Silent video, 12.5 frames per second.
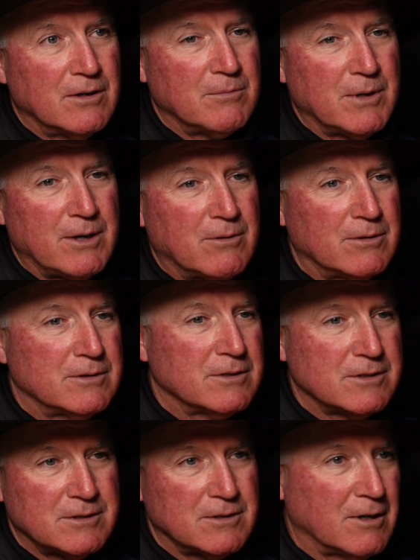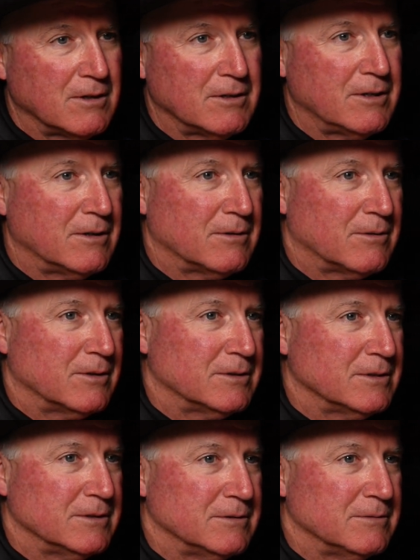My horses snarl at your
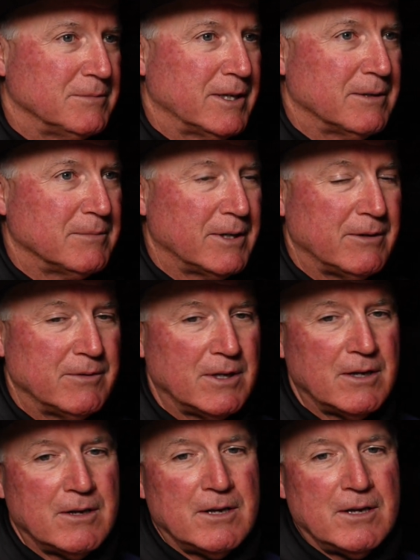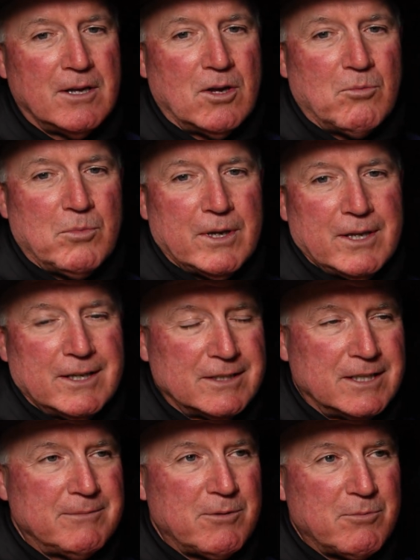horses and make them leave. But
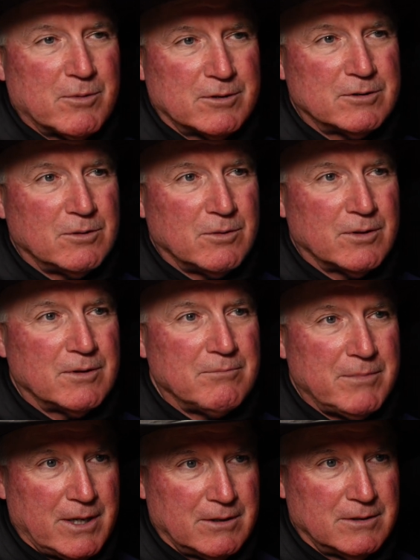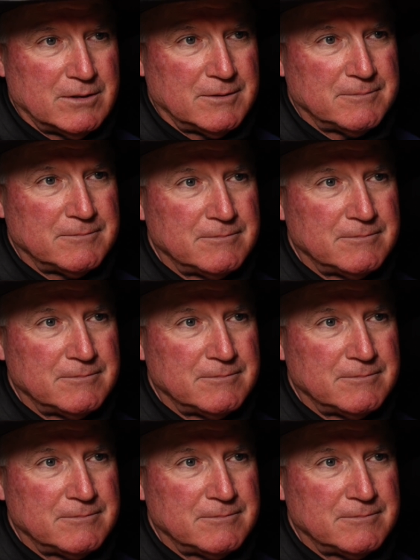it's going to be more so with mares.